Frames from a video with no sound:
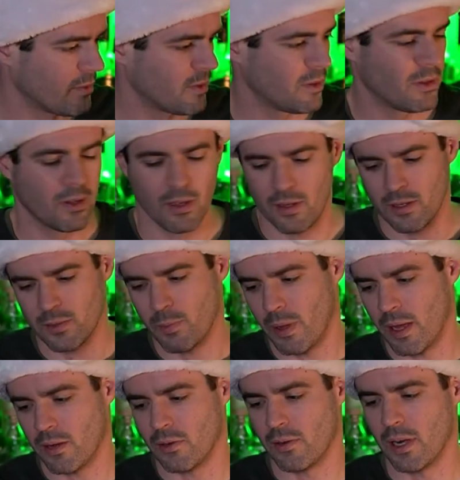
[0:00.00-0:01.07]
of this
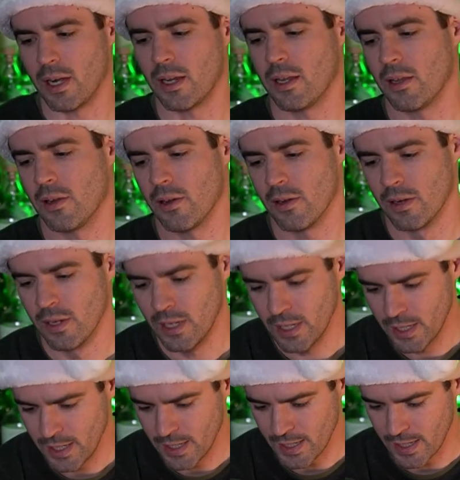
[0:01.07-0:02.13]
bottle right here.
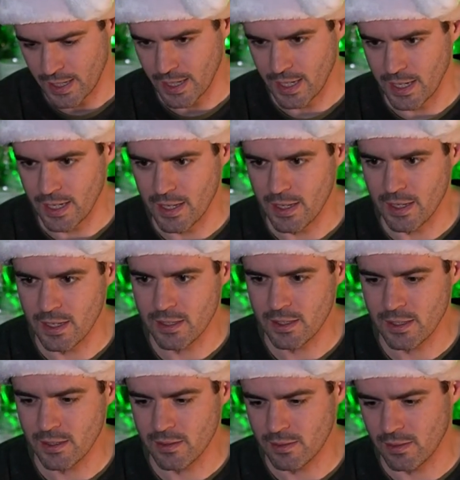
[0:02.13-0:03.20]
This
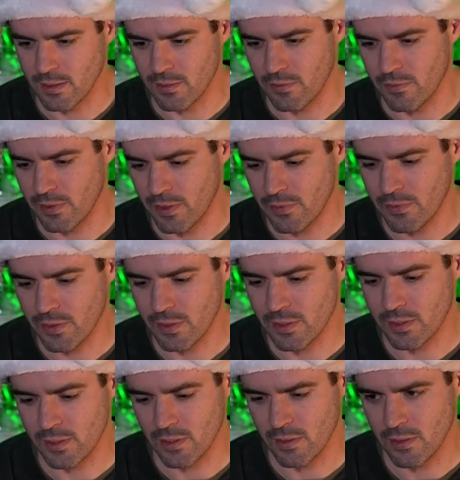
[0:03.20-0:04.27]
is the 5th in the
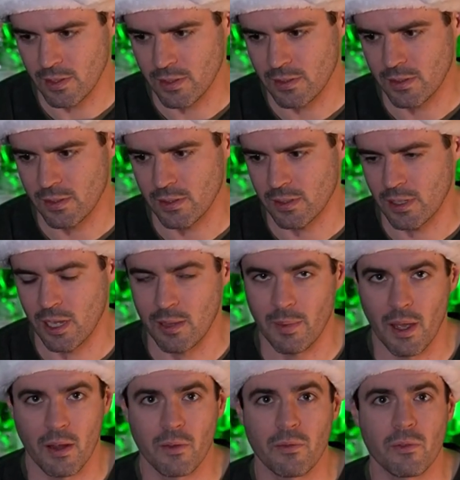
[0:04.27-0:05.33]
series. This came
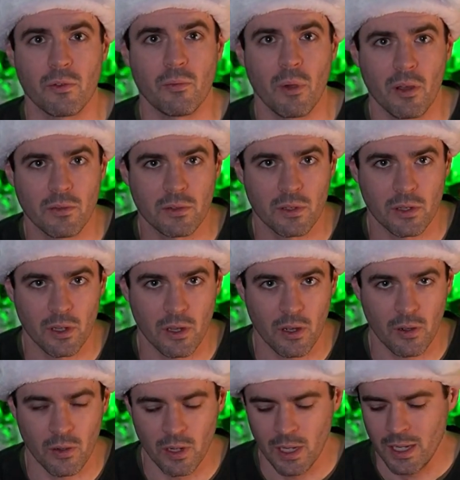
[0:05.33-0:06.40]
out a few months
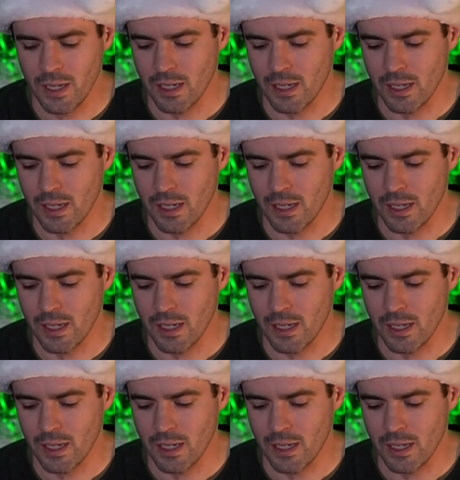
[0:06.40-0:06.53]
ago.